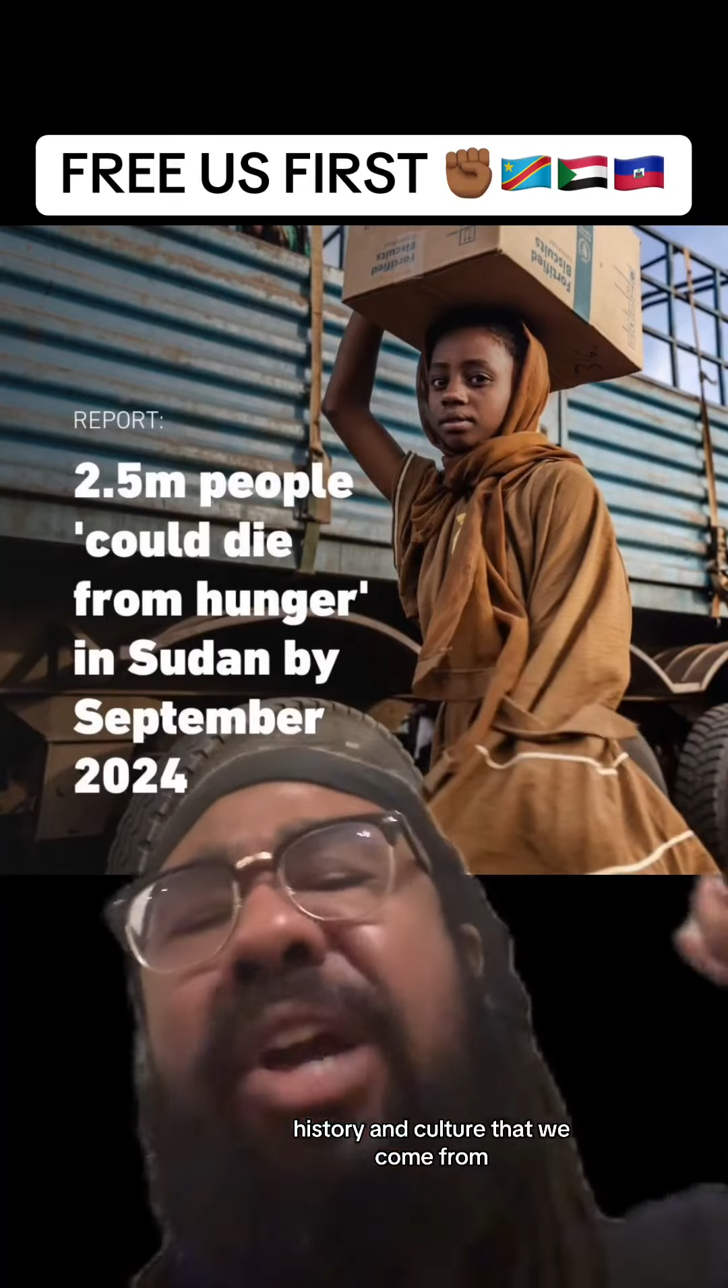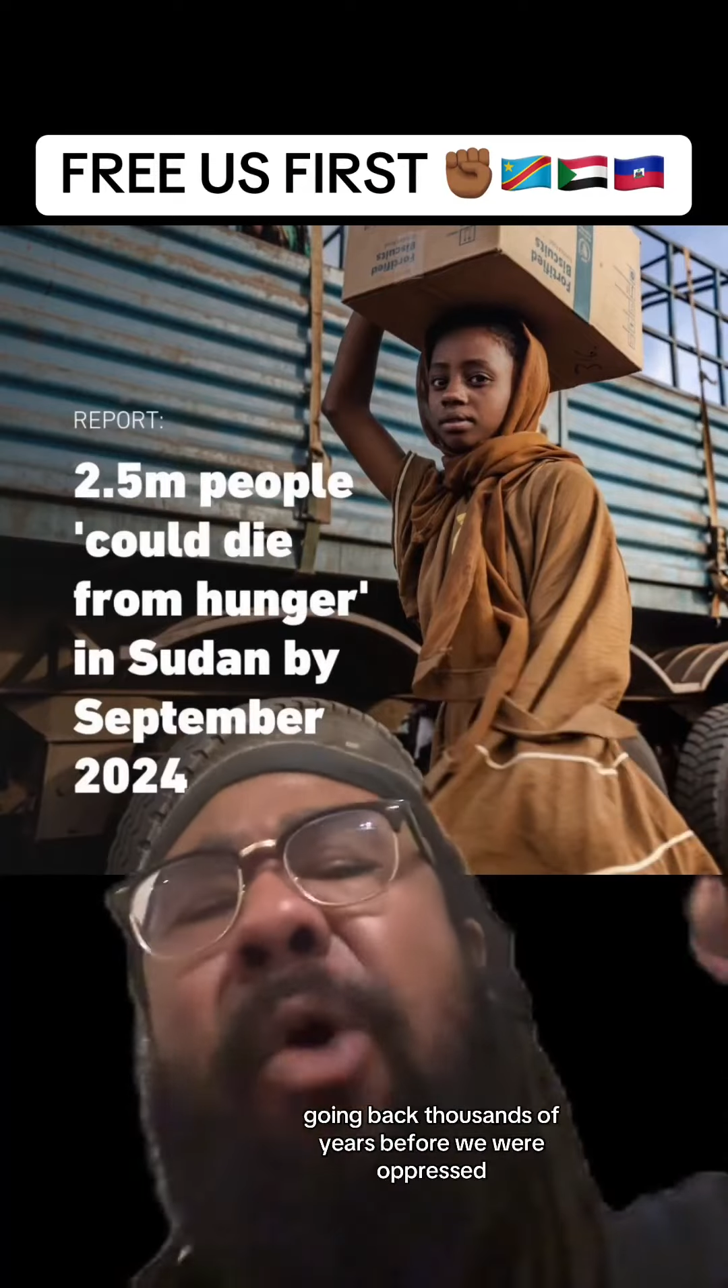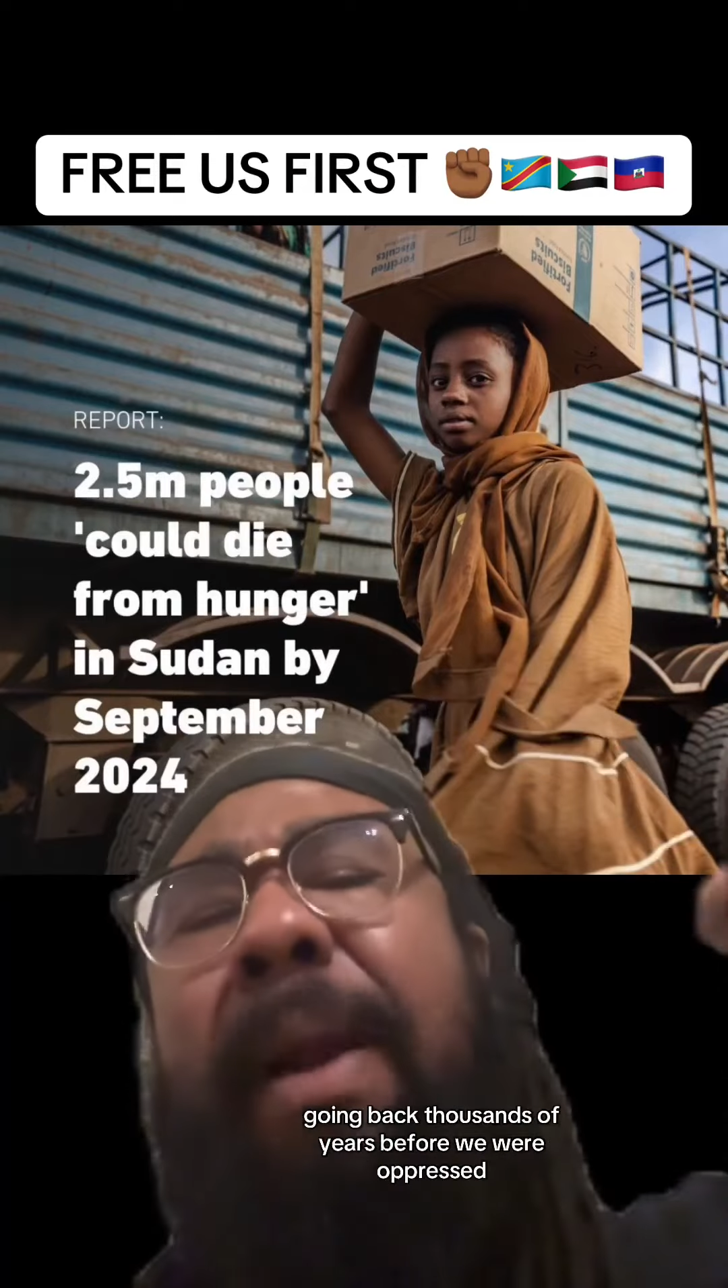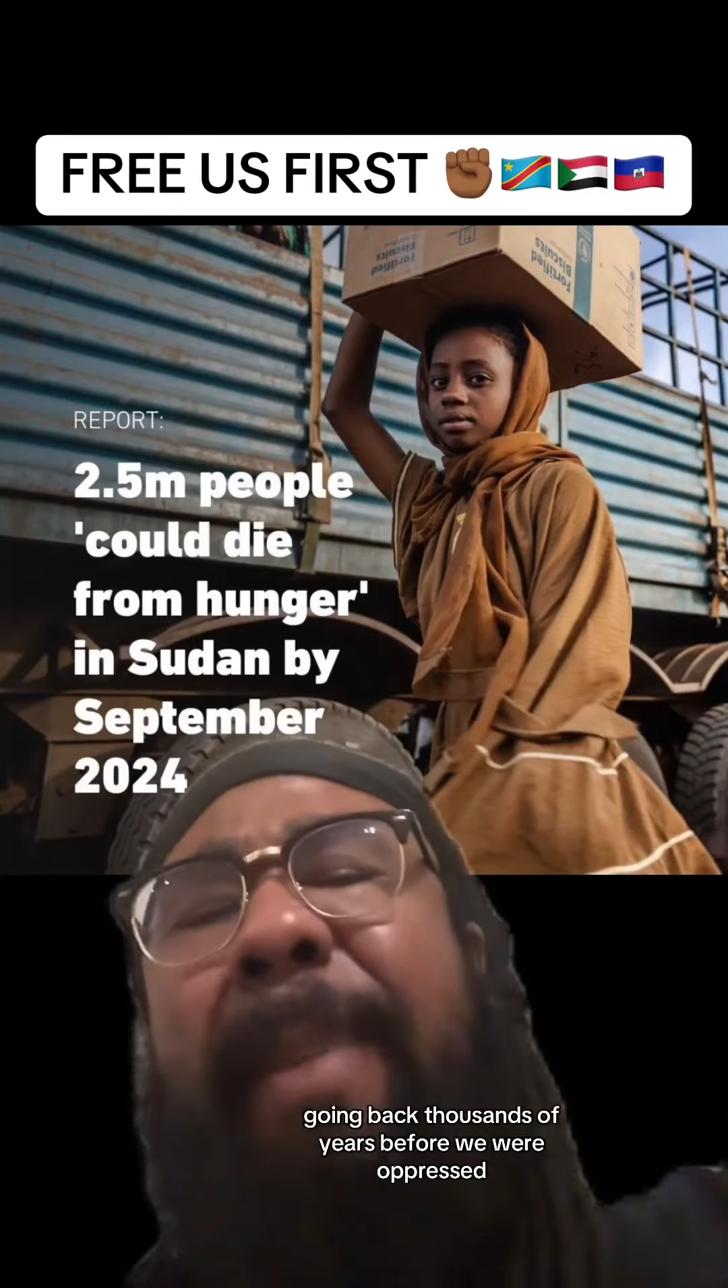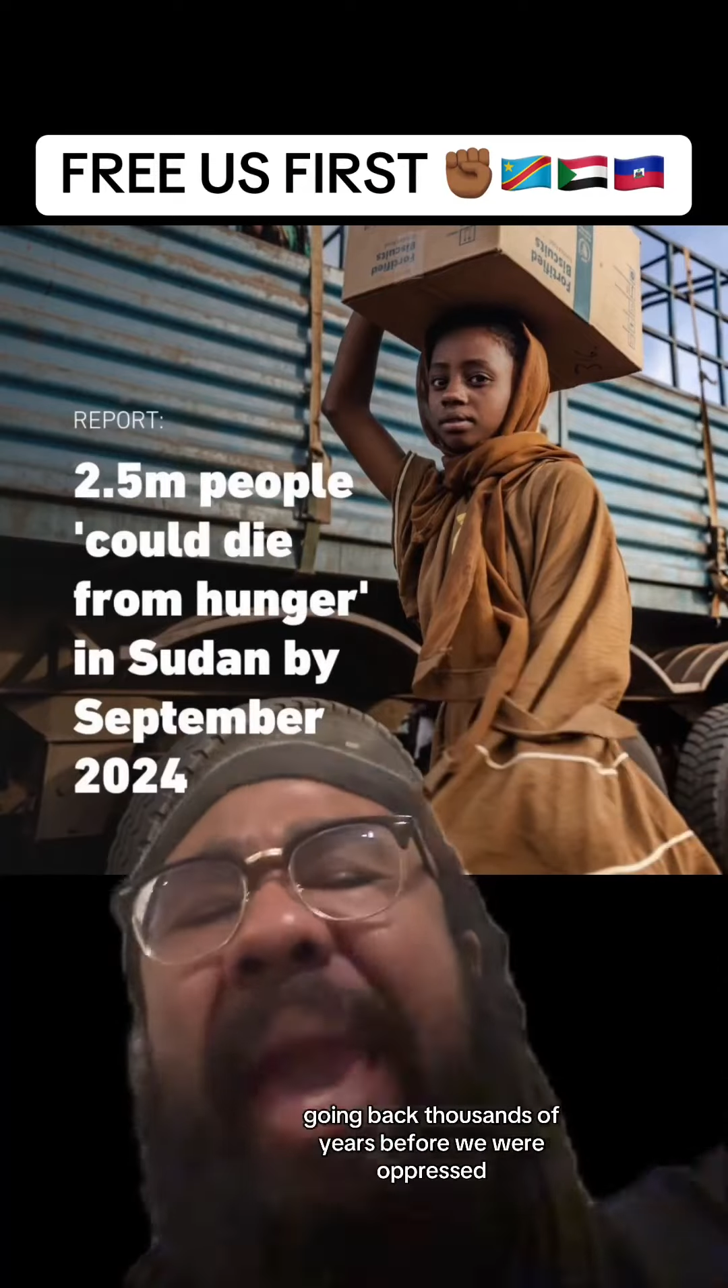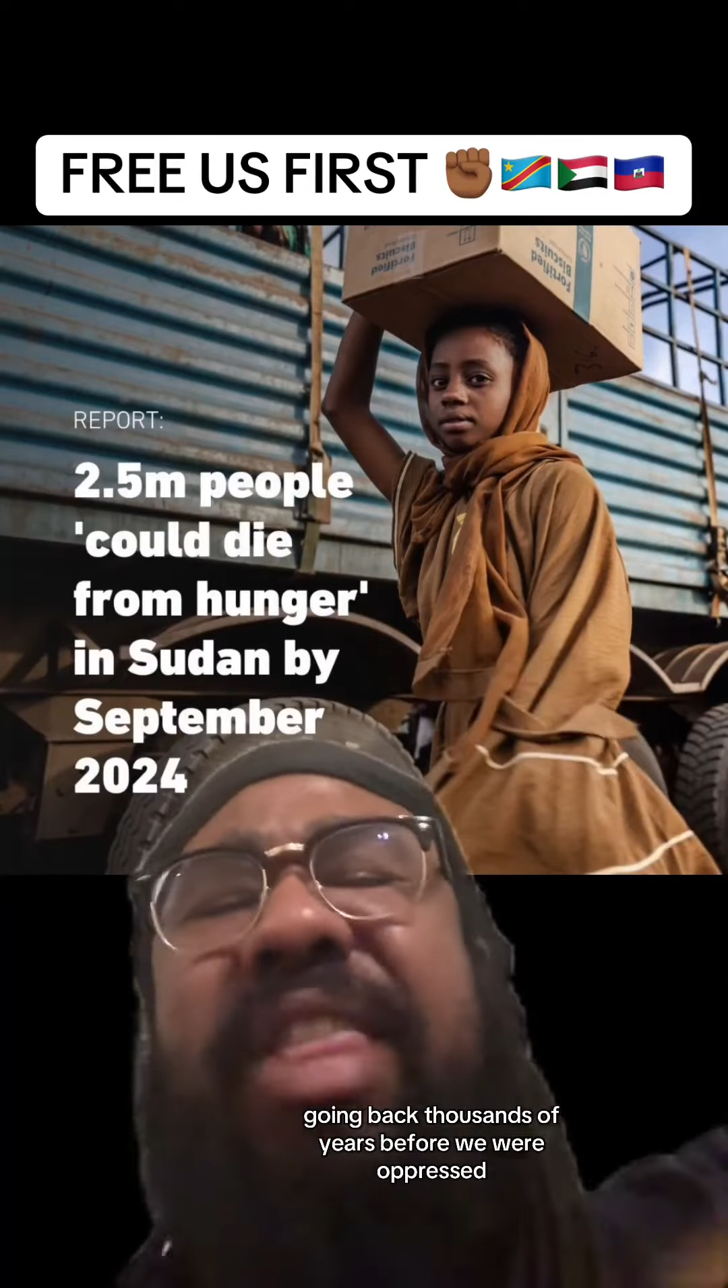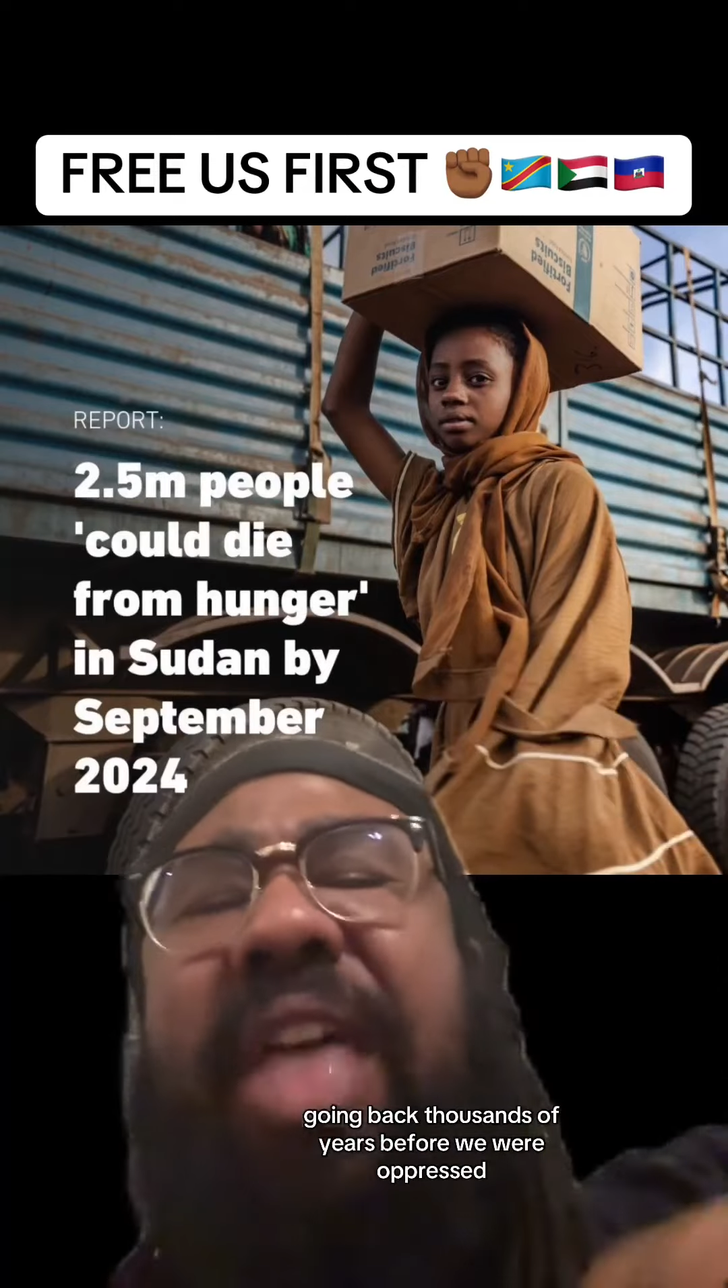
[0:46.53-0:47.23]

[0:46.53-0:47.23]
going back